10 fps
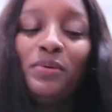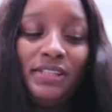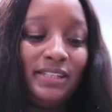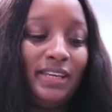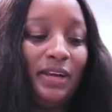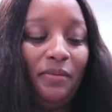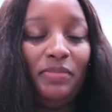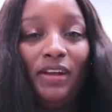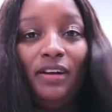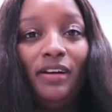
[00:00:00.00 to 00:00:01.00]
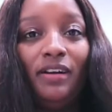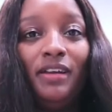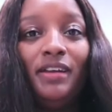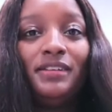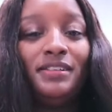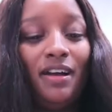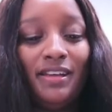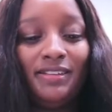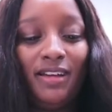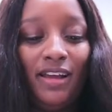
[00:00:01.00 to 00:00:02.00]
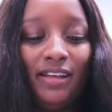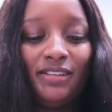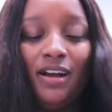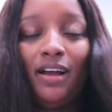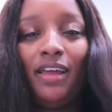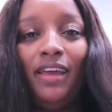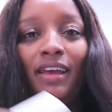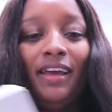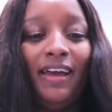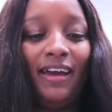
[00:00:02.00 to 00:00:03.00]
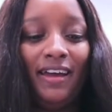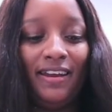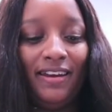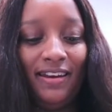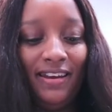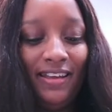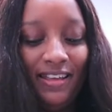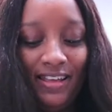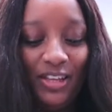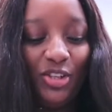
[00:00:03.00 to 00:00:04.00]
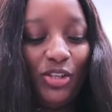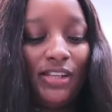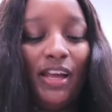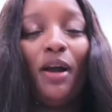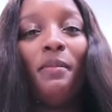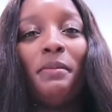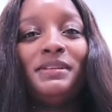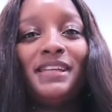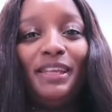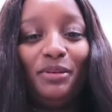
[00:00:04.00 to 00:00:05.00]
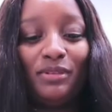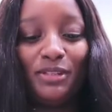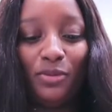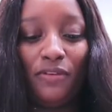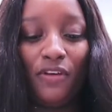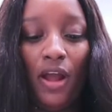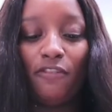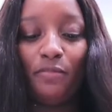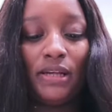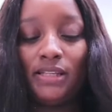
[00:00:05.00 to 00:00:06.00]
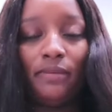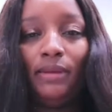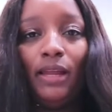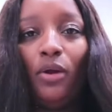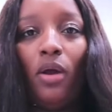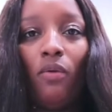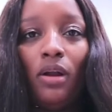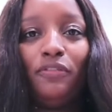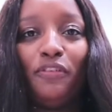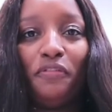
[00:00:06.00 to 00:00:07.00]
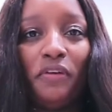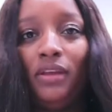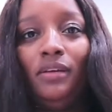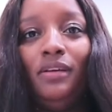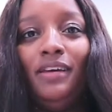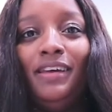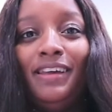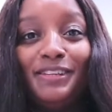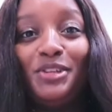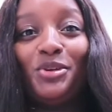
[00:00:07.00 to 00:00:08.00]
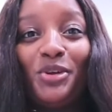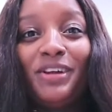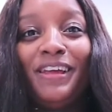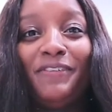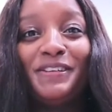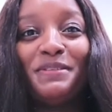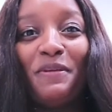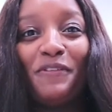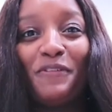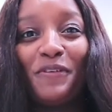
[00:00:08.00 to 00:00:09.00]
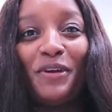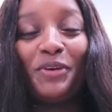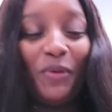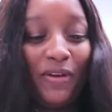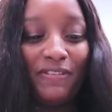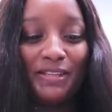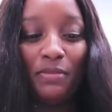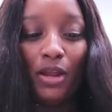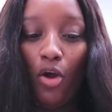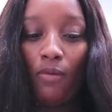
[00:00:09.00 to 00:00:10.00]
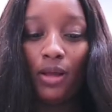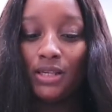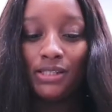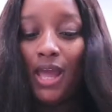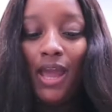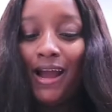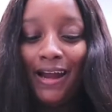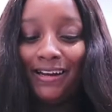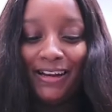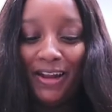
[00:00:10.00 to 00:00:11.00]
was sitting up there talking, talking, talking and he's just like, come, I'm selling you this wig for half price. And I'm like, no, I want it for free either you're gonna give it to me for free or don't give it to me at all because I did a